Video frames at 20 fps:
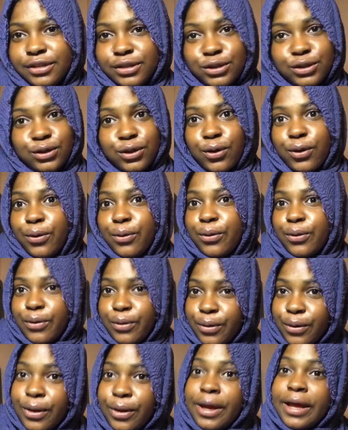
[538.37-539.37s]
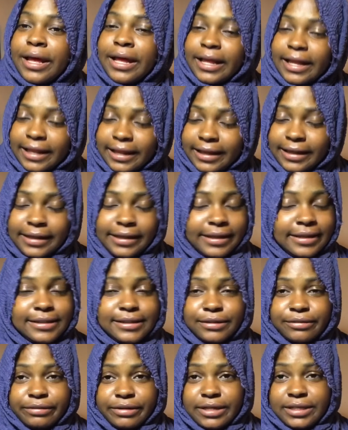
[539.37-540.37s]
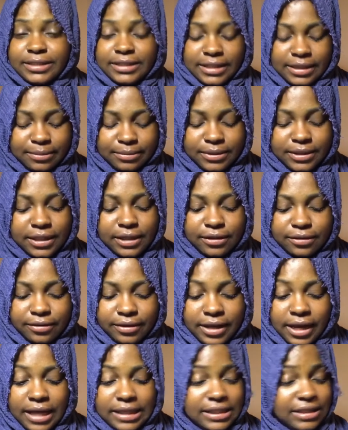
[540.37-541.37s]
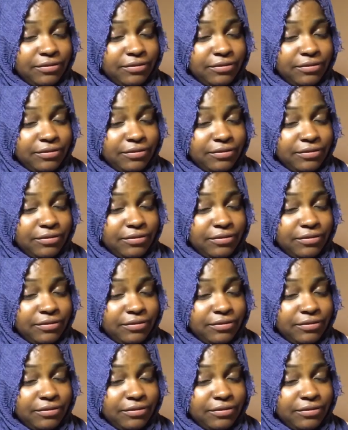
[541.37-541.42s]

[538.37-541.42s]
So, it's crazy, I'm telling you guys.